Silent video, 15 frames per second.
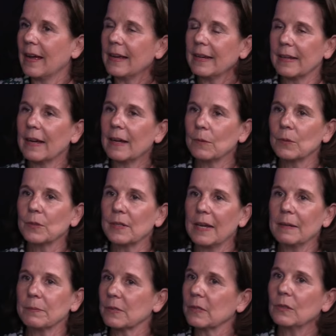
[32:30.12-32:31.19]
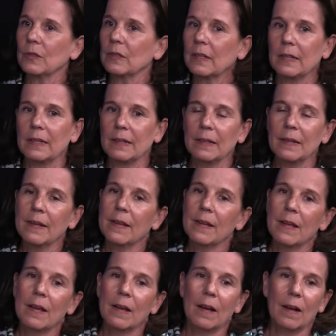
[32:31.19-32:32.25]
I I would absolutely
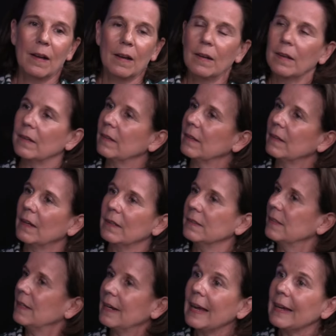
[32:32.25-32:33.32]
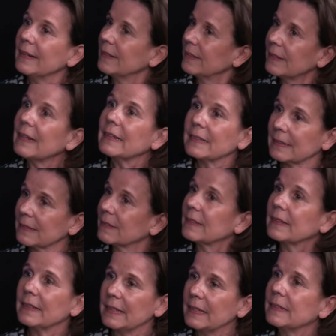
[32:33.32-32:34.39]
uh, underline. Yes,
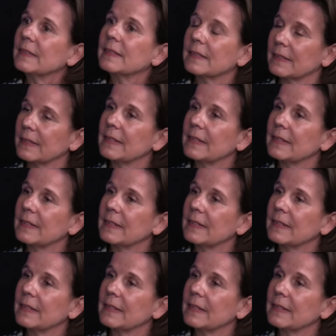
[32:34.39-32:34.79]
mm. it is.